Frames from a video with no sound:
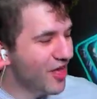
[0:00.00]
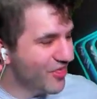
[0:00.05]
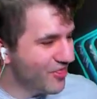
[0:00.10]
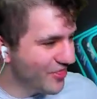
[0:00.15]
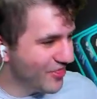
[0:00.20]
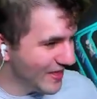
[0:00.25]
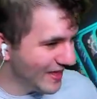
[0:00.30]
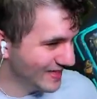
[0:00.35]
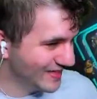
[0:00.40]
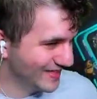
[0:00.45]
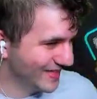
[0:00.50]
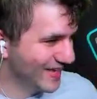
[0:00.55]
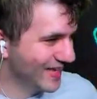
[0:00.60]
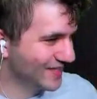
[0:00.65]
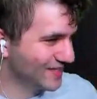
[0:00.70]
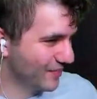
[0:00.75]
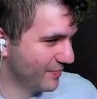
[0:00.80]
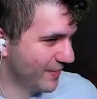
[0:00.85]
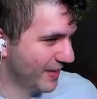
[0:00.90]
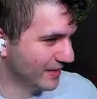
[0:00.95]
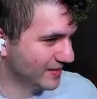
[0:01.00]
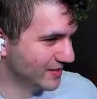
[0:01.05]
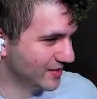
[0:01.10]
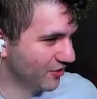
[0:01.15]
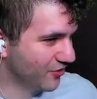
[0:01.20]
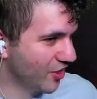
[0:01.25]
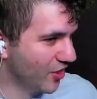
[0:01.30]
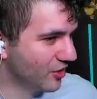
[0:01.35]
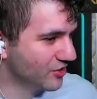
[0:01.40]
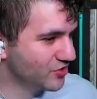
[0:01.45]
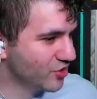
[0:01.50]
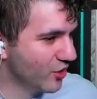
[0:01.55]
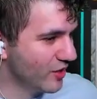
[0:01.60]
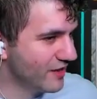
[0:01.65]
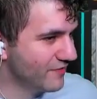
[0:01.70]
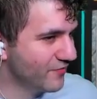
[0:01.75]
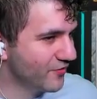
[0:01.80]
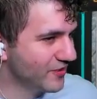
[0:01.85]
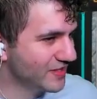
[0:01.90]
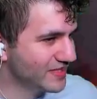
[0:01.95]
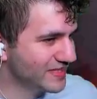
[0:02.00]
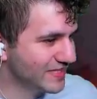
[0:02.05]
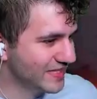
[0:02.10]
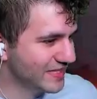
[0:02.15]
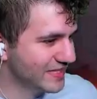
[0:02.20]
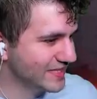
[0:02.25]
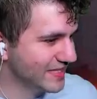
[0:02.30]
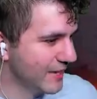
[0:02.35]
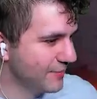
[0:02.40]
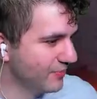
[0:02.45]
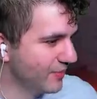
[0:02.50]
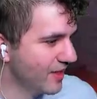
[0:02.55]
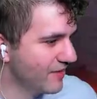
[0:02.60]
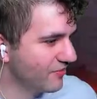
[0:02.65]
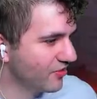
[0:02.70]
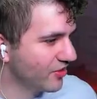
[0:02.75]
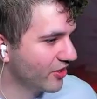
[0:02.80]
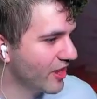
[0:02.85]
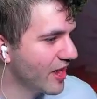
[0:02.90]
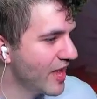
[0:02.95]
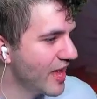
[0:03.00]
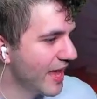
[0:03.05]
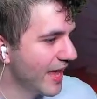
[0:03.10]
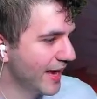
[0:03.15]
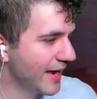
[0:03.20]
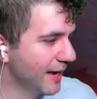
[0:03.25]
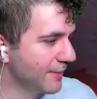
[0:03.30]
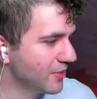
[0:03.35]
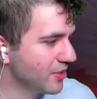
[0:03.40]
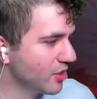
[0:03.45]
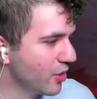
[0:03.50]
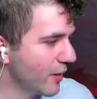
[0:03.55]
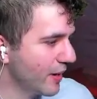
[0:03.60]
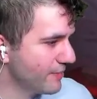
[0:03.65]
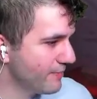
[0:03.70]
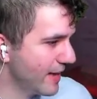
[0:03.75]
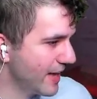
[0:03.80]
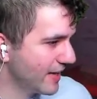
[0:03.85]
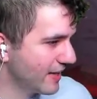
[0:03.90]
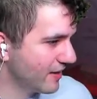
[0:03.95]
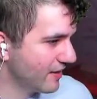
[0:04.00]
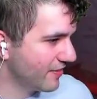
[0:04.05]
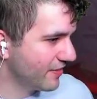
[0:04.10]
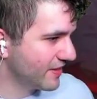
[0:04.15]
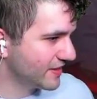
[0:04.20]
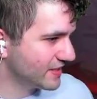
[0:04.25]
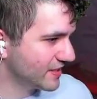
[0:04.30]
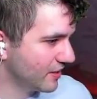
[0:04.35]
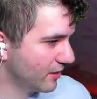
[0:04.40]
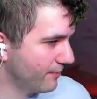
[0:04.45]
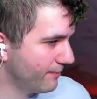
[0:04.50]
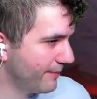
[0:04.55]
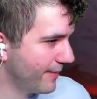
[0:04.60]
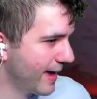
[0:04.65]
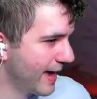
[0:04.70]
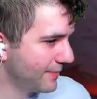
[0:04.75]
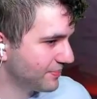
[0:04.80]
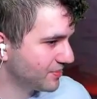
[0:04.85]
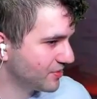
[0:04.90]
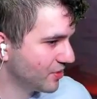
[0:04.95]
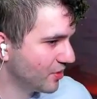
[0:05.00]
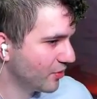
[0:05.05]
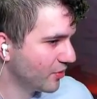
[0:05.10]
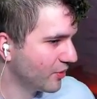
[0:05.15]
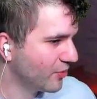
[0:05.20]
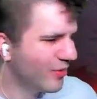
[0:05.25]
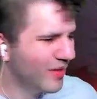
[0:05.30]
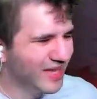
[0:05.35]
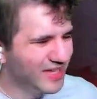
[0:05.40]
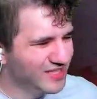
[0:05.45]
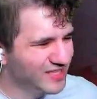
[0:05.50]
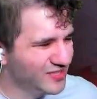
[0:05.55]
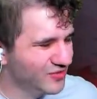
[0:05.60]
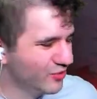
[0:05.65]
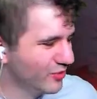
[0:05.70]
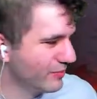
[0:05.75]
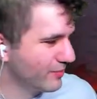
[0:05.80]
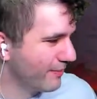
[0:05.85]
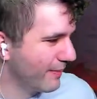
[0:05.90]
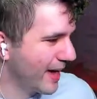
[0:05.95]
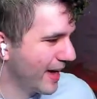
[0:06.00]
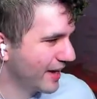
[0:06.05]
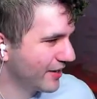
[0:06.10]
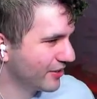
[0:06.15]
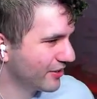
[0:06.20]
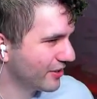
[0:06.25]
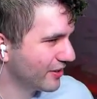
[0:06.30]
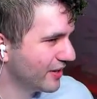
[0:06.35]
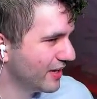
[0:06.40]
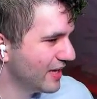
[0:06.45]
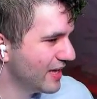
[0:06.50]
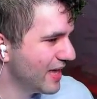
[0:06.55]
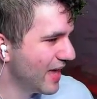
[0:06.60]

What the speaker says: This is a big deal, though. Let's go in for the Cityscape Leveler, and I'm going to go ahead and make this little map token. Well, I guess it doesn't really matter.